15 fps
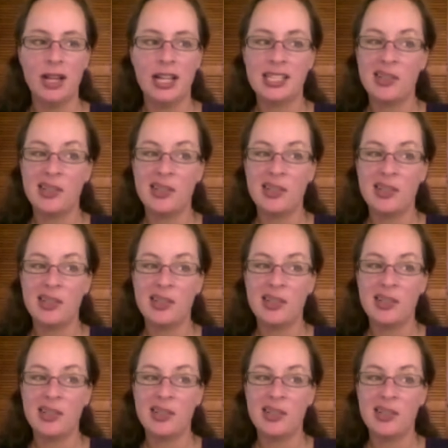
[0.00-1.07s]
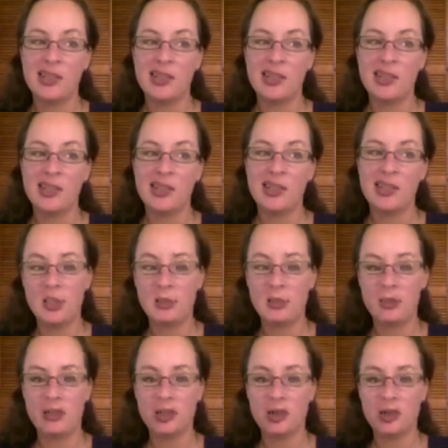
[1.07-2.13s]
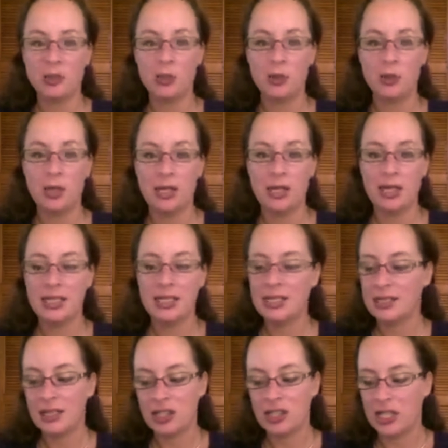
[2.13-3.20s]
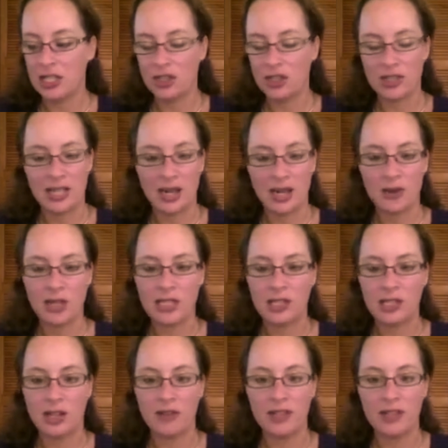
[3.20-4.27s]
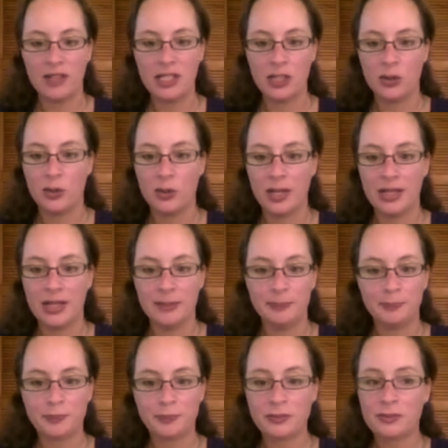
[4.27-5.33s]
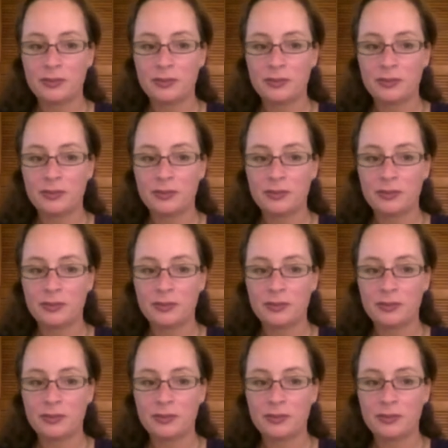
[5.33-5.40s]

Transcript: And so I guess I would just encourage people this is such an interesting area to dive into, and